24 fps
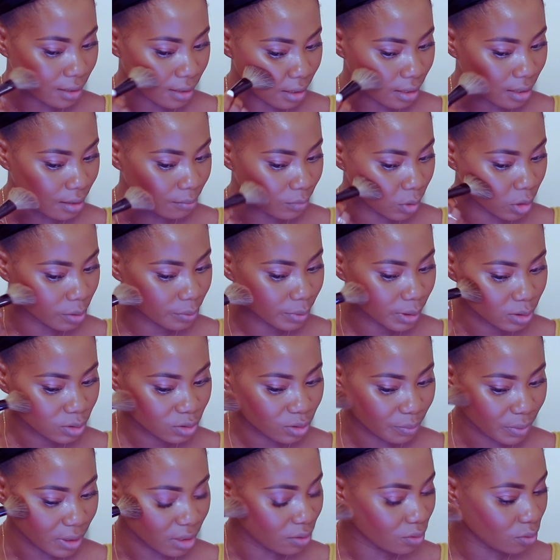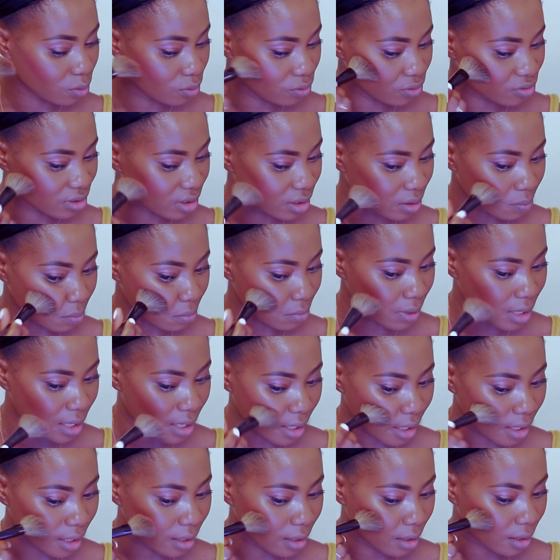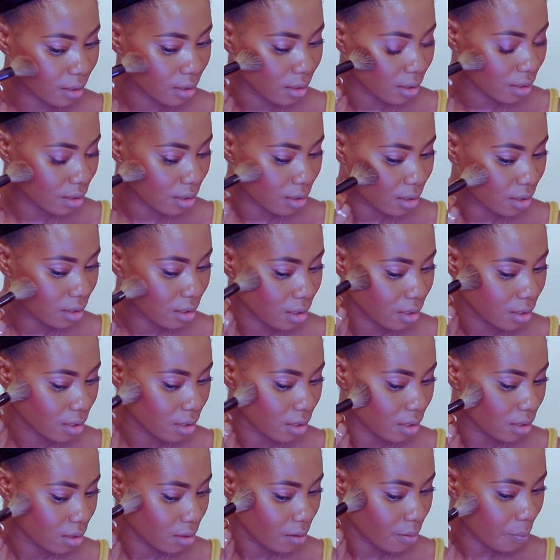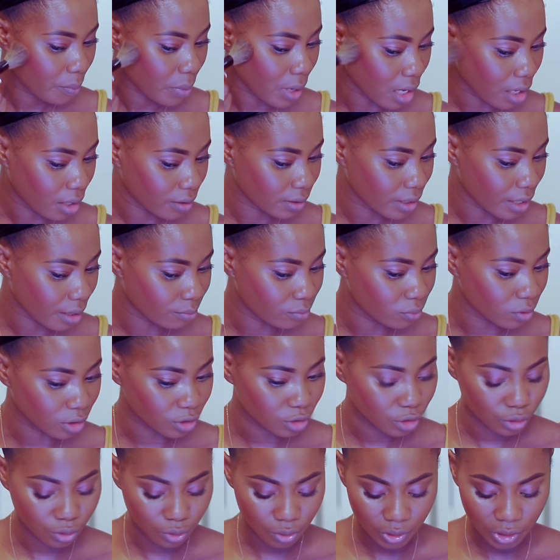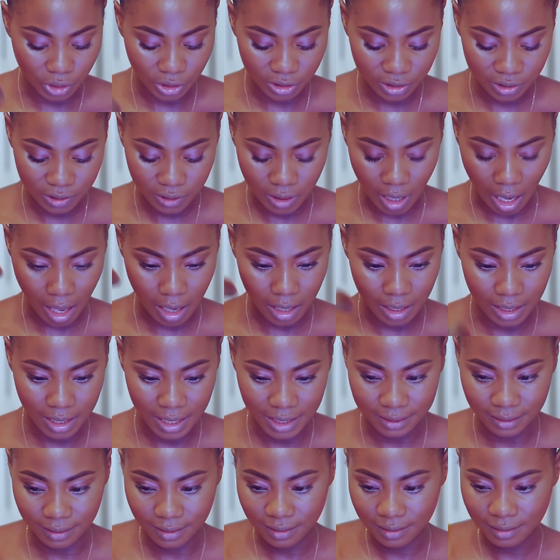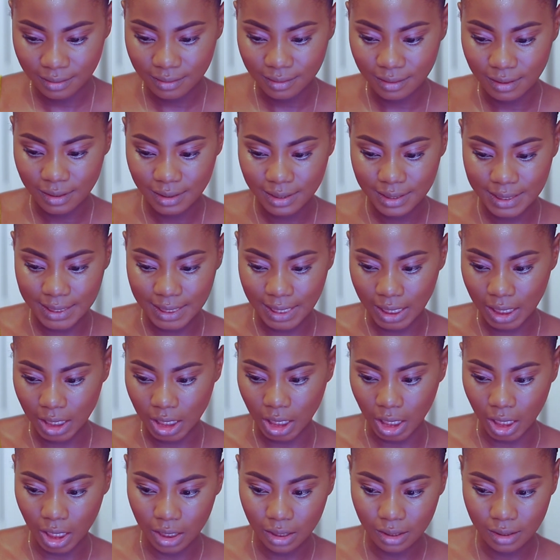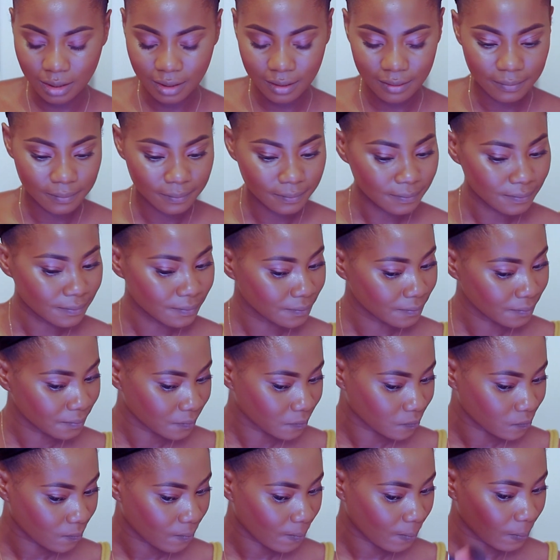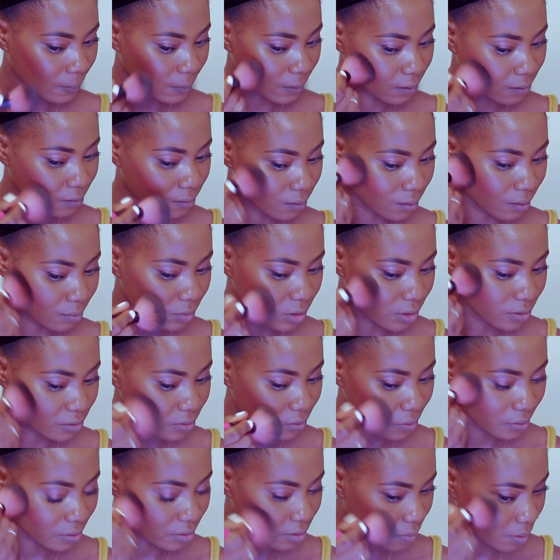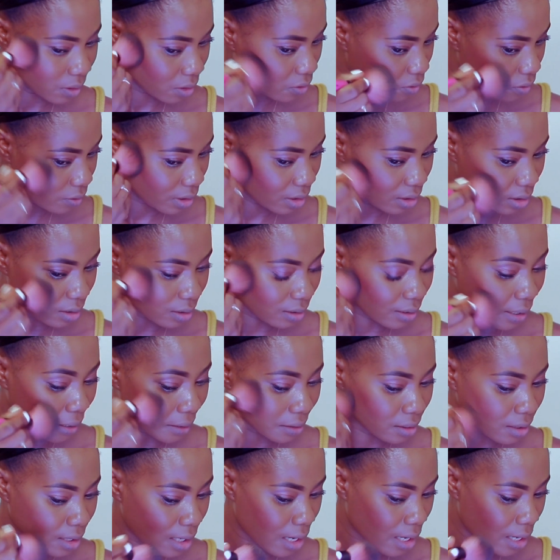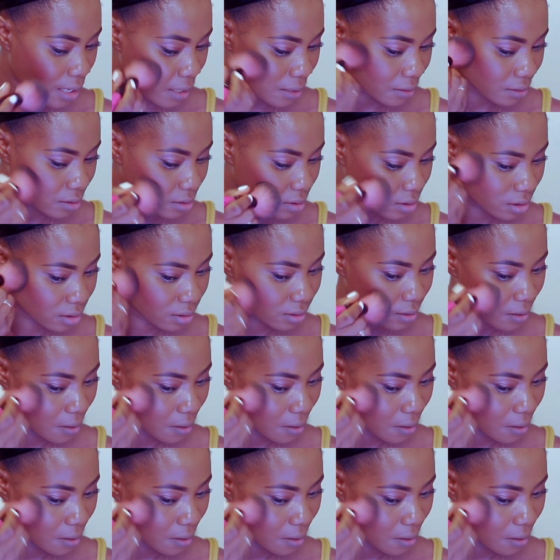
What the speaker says: I'm going to be using my powder brush to just let this sink in. So I'm just going to be going in like that.